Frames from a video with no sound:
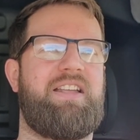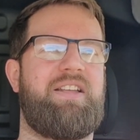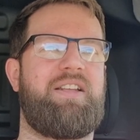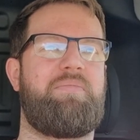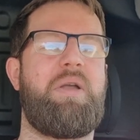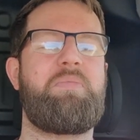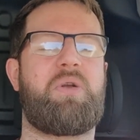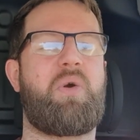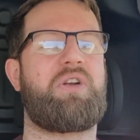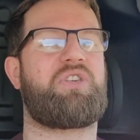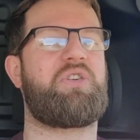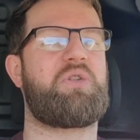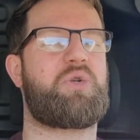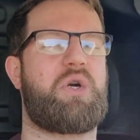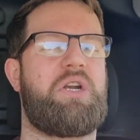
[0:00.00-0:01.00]
made me
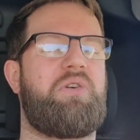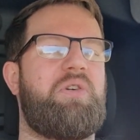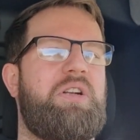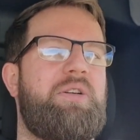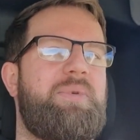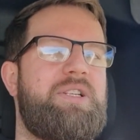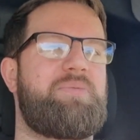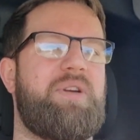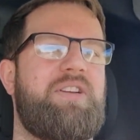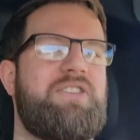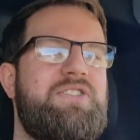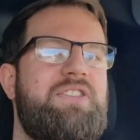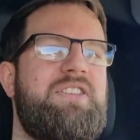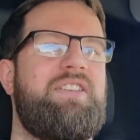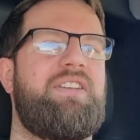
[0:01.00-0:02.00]
question the trainer a little bit, to be
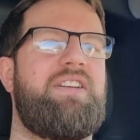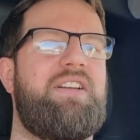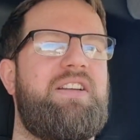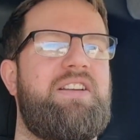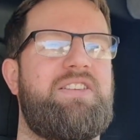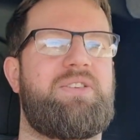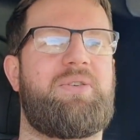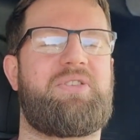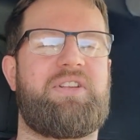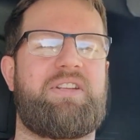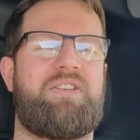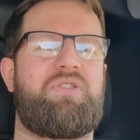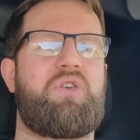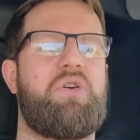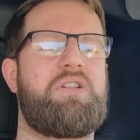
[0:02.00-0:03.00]
honest. So I was
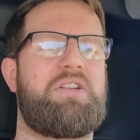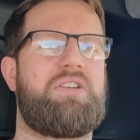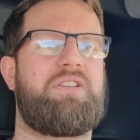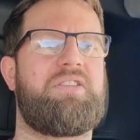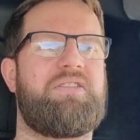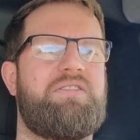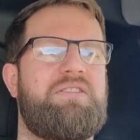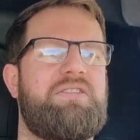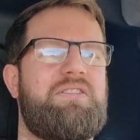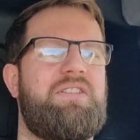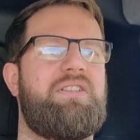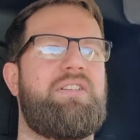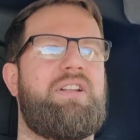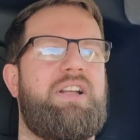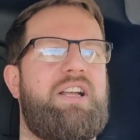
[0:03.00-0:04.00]
thinking, surely,
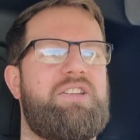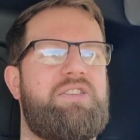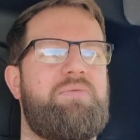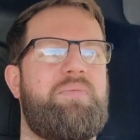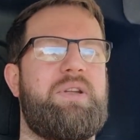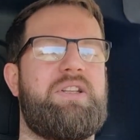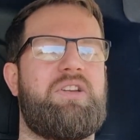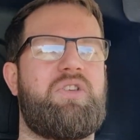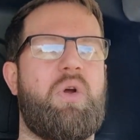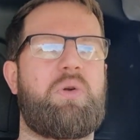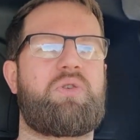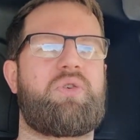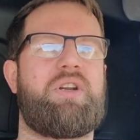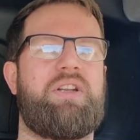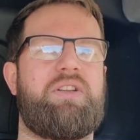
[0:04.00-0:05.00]
as being a
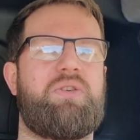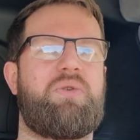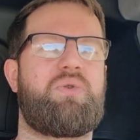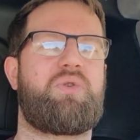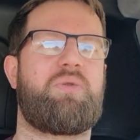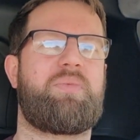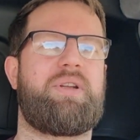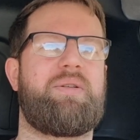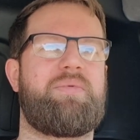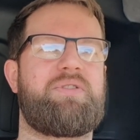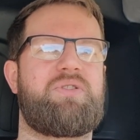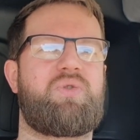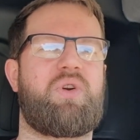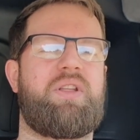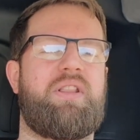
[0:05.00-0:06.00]
dog trainer, you should be able
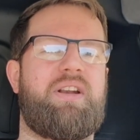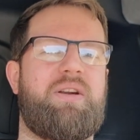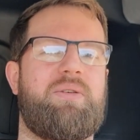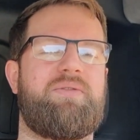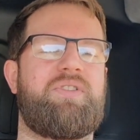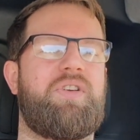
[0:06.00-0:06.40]
to train that out.